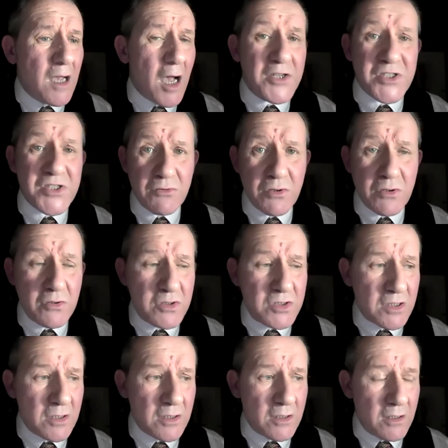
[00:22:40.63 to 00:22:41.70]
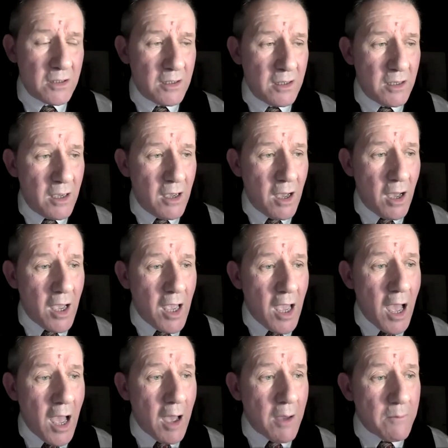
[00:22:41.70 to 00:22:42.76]
asked Scrooge. I
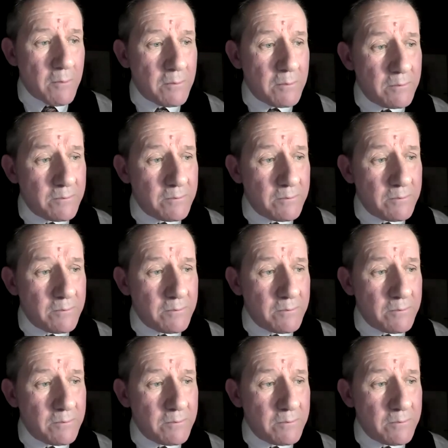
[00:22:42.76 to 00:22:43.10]
am.